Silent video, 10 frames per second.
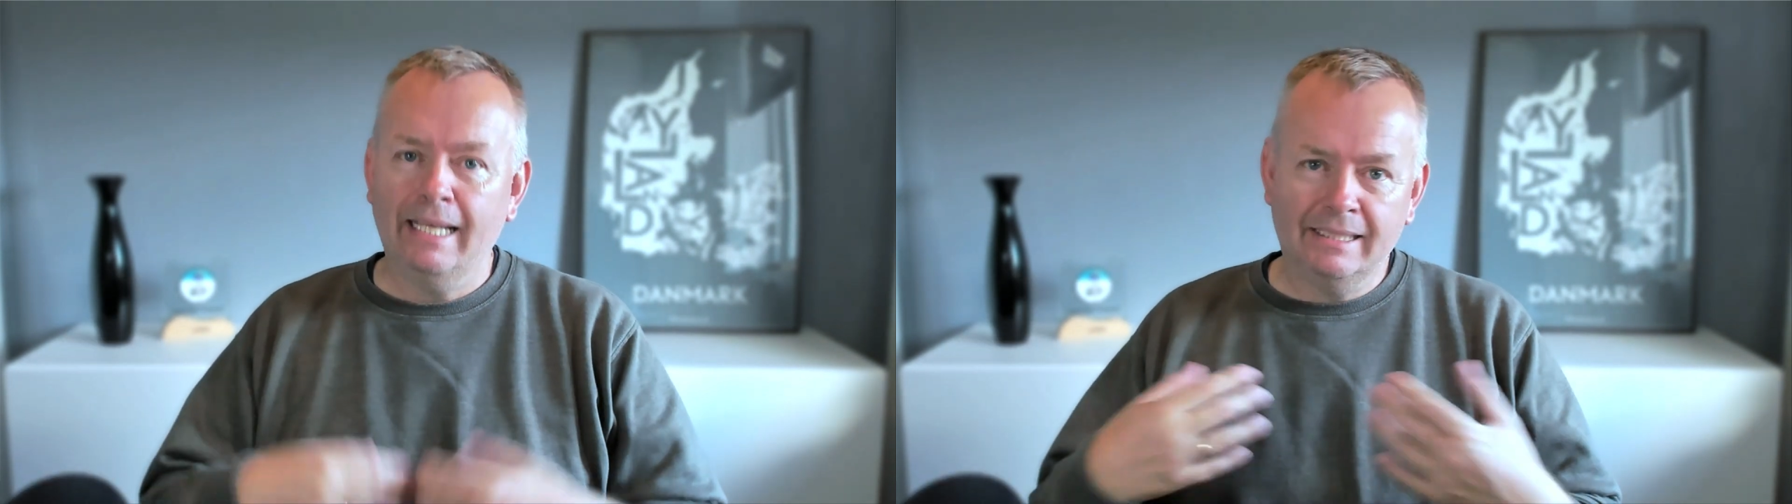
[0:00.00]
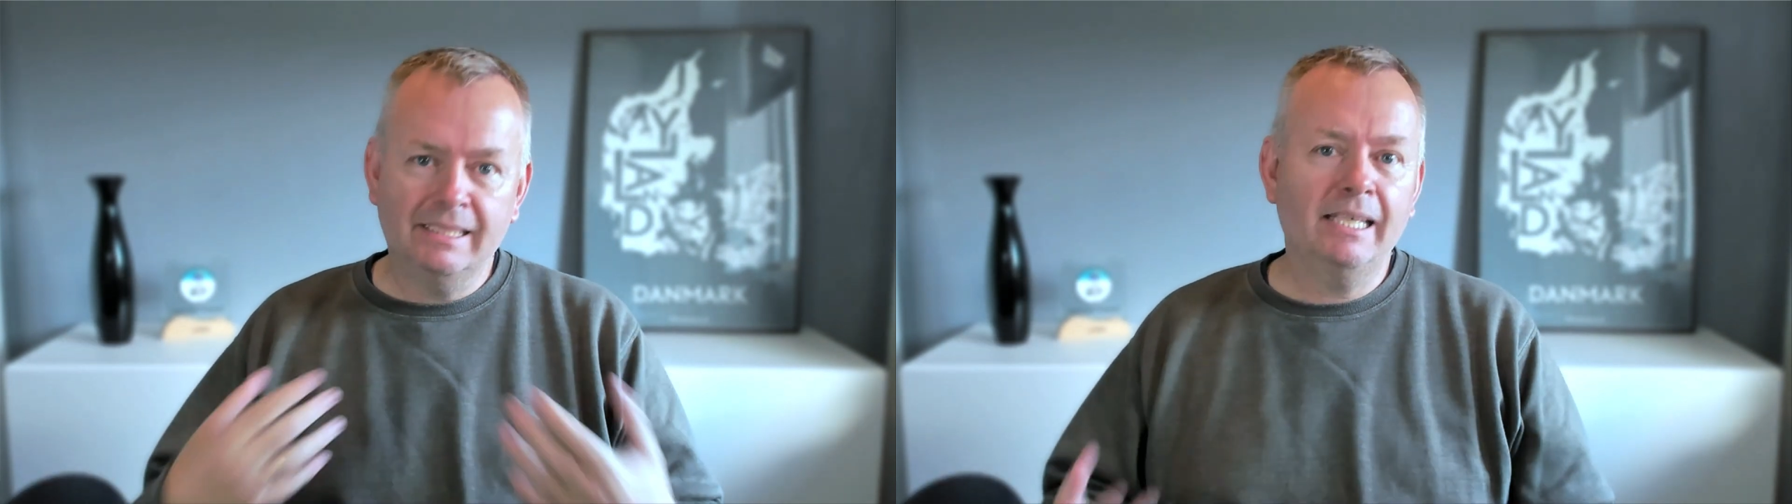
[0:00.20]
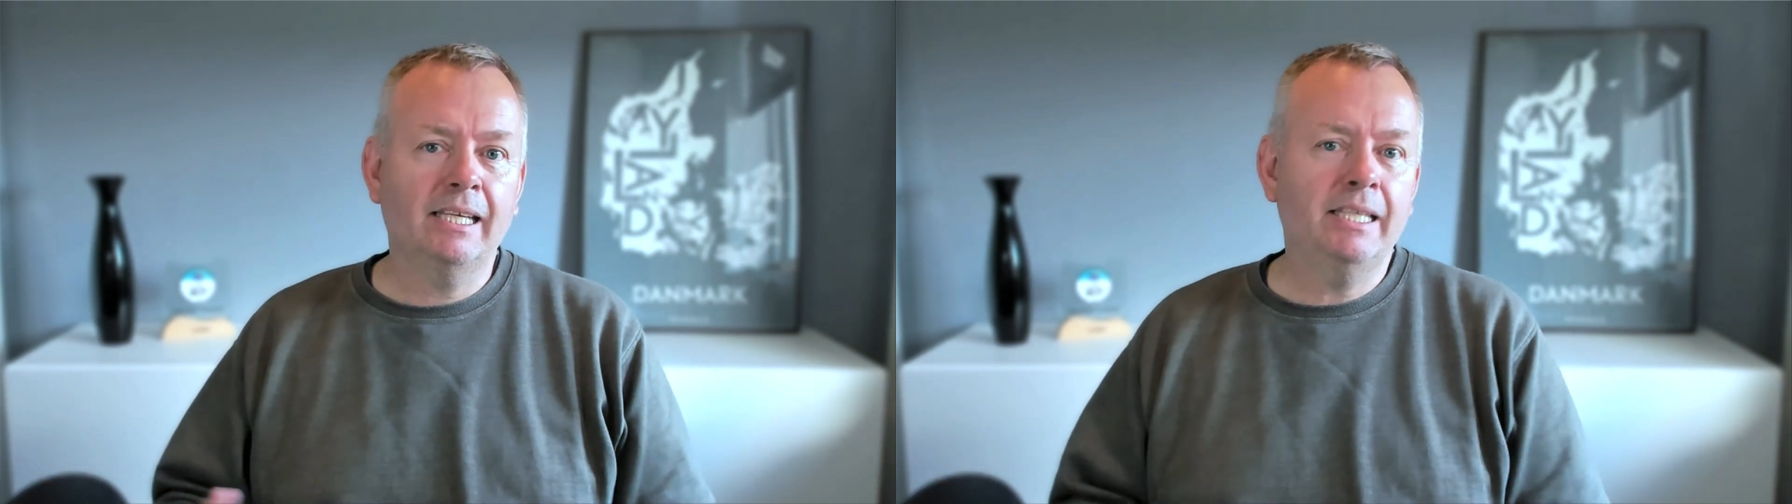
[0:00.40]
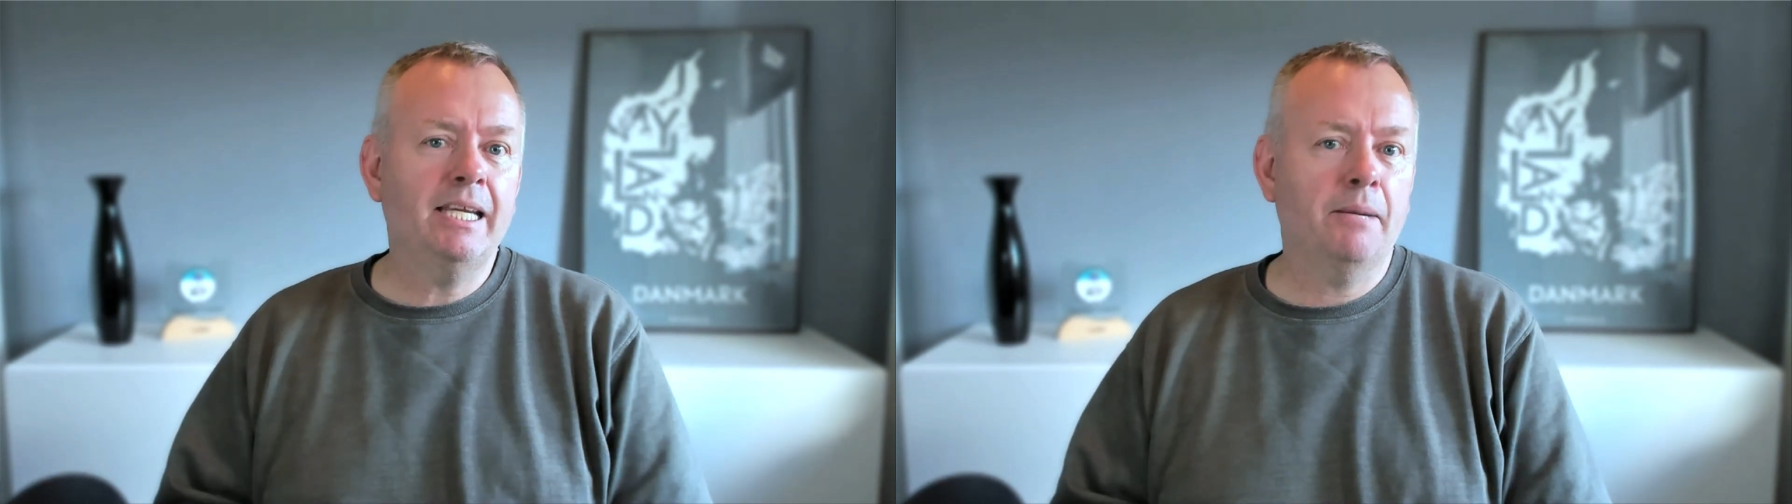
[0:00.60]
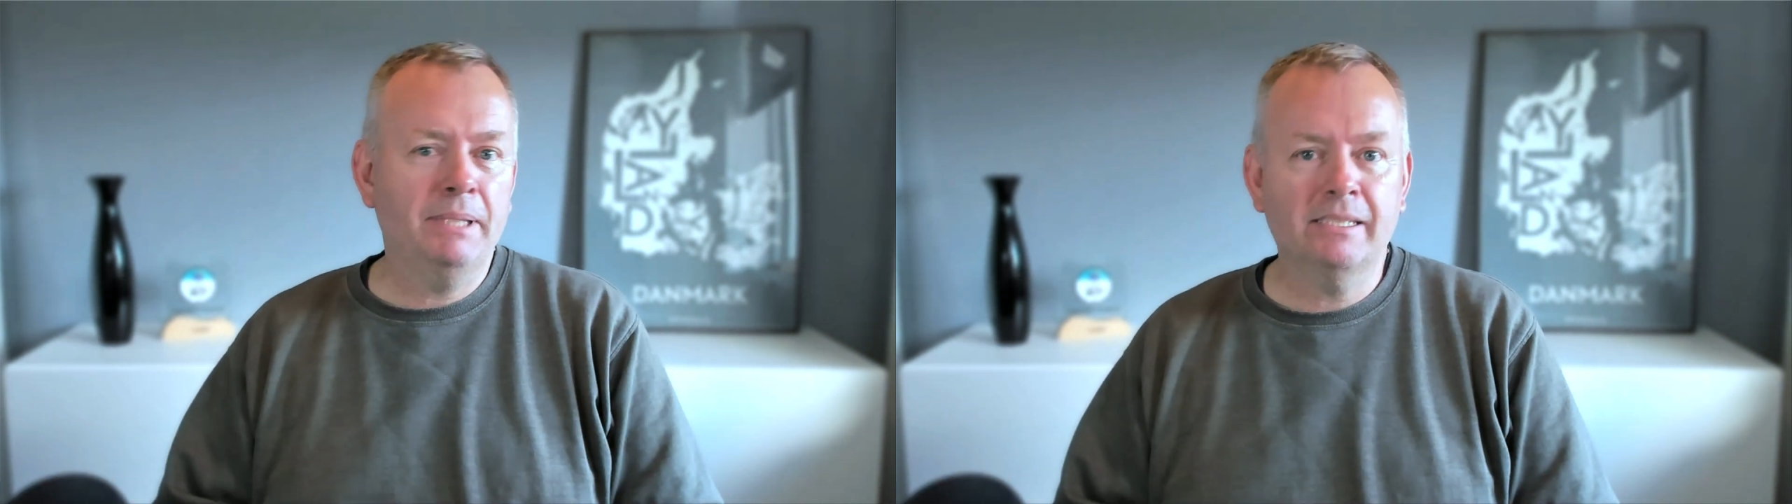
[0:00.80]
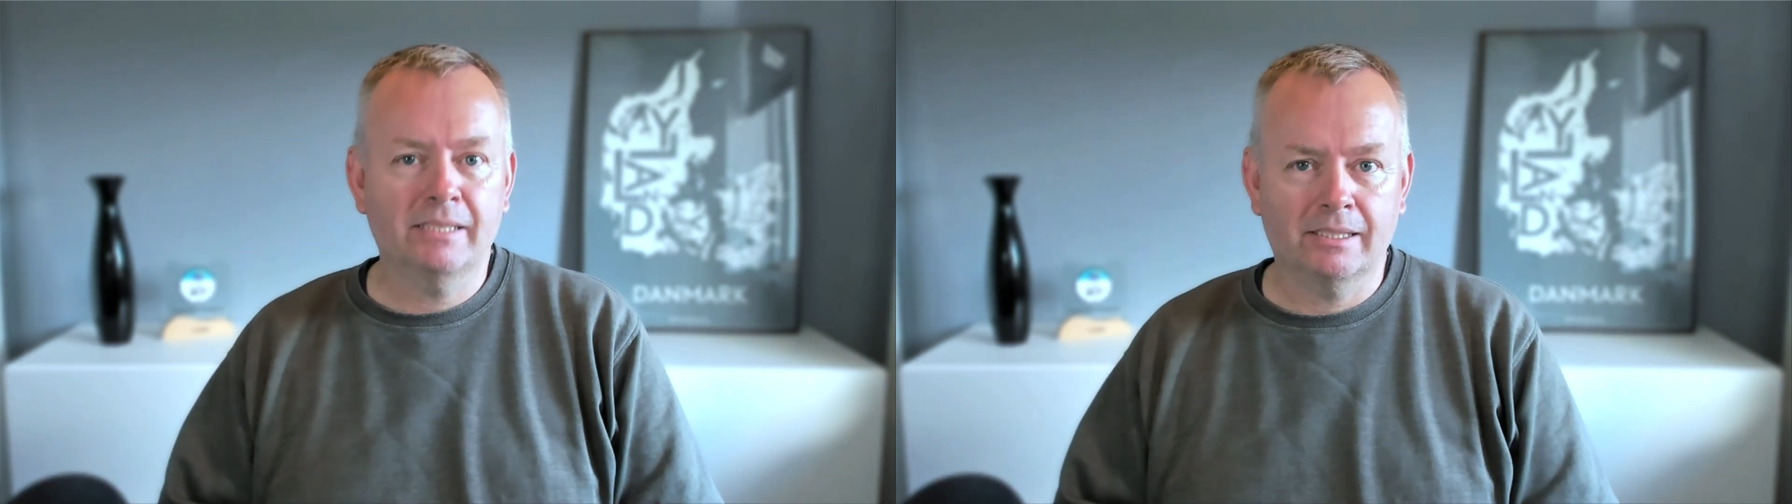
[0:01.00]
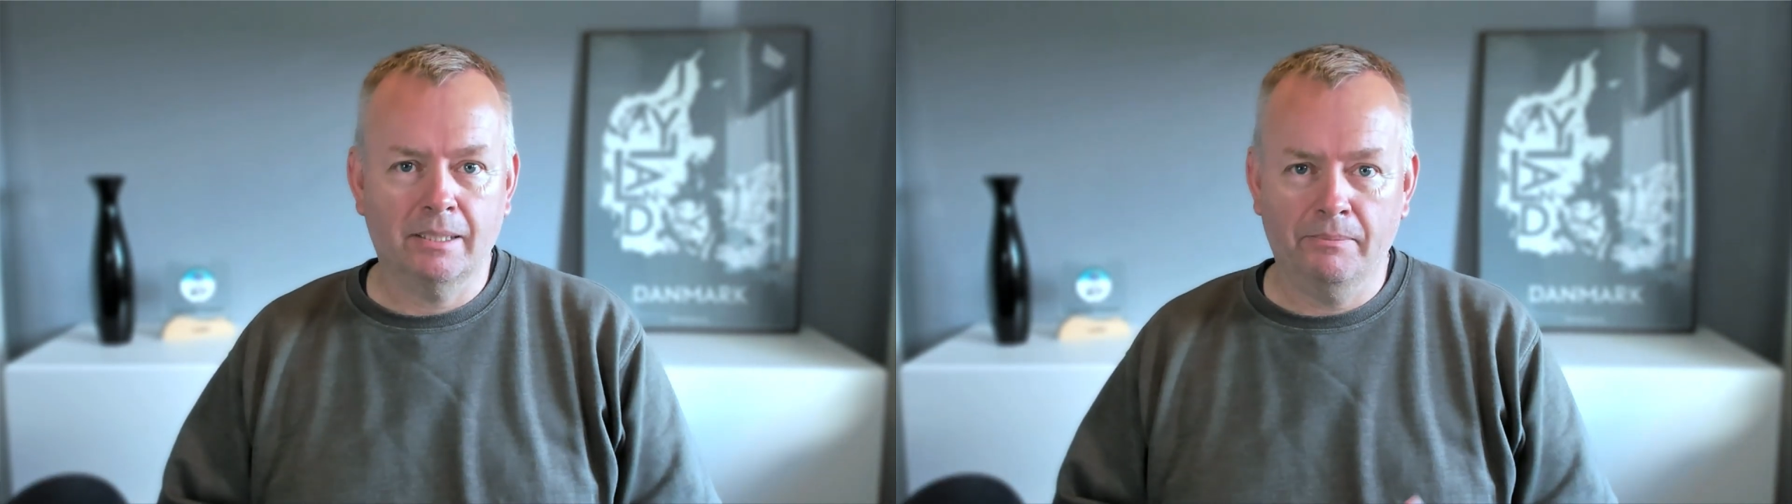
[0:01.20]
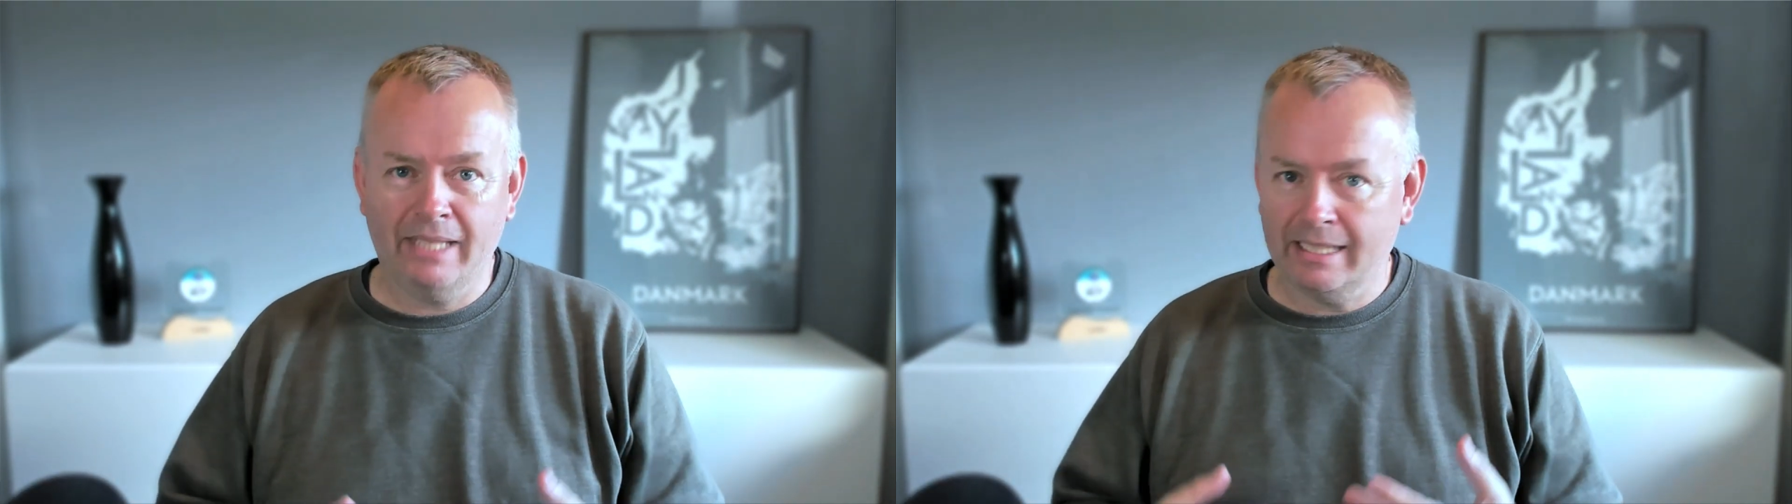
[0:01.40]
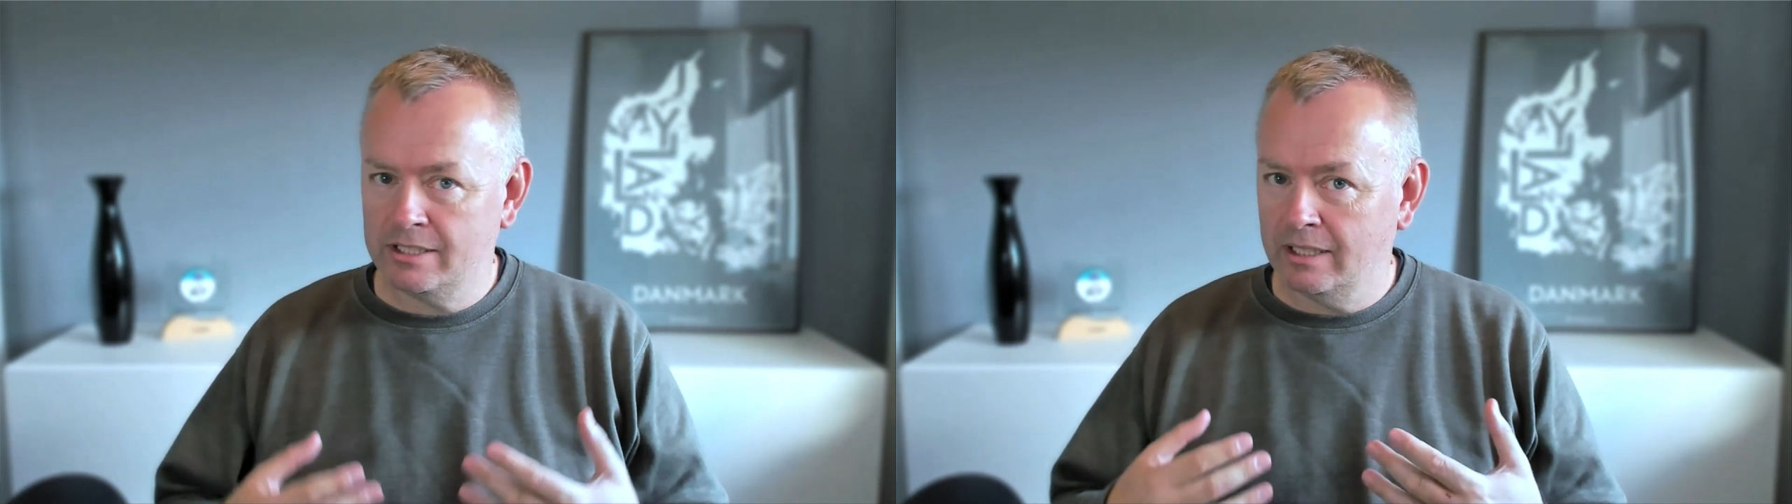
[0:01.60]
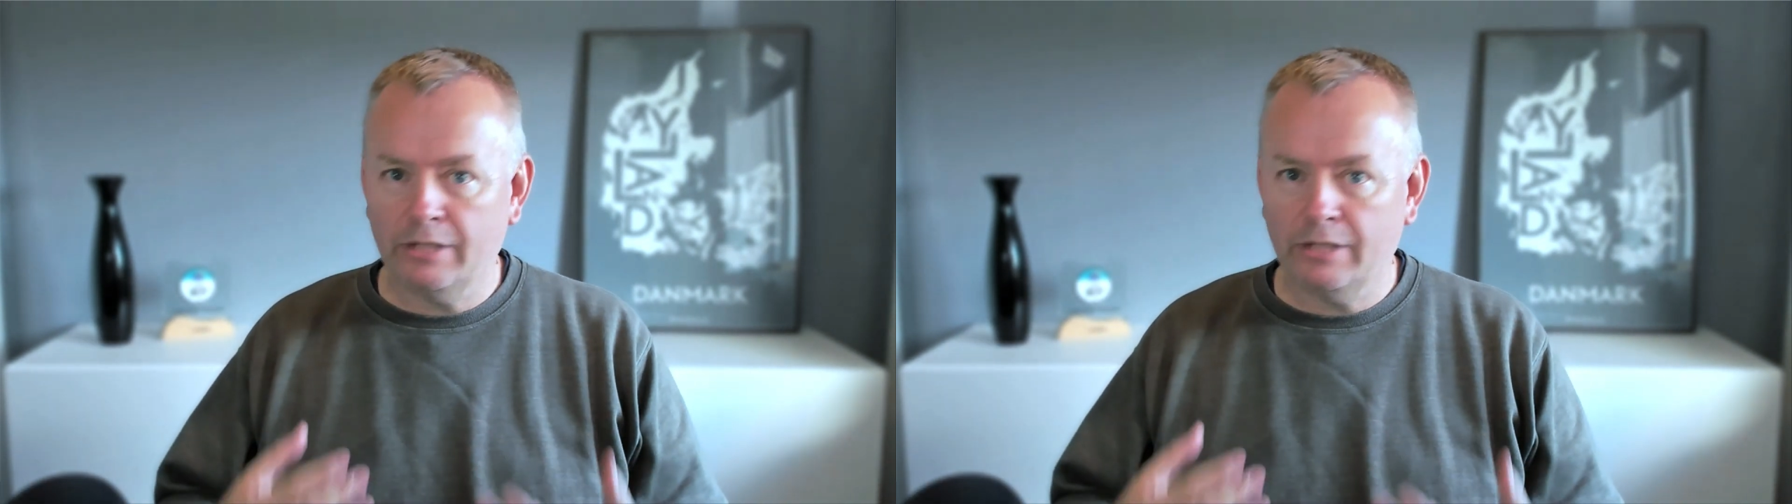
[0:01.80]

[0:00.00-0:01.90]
It's in an ERP system that's